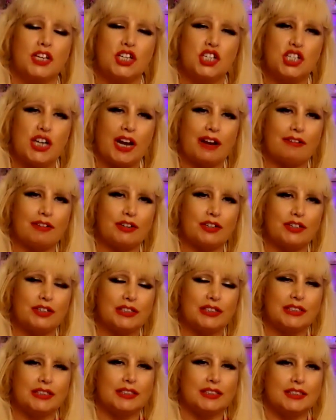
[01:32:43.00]
Sharon
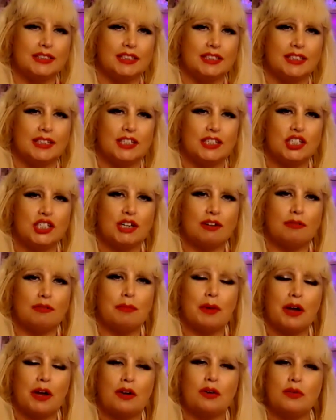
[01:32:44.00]

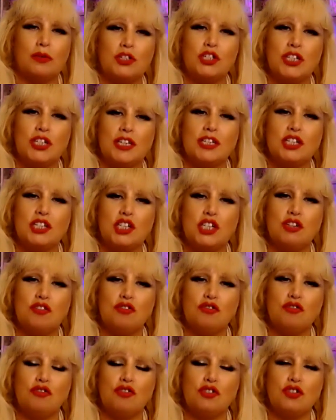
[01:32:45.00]
Poe, she
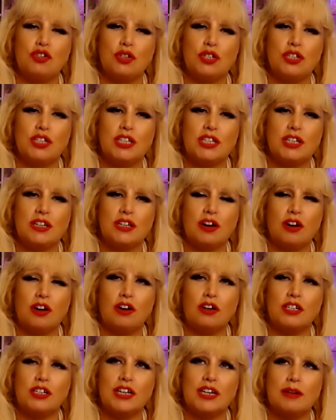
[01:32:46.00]
did a
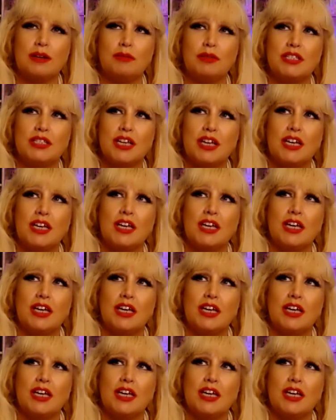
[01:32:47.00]
card, and it was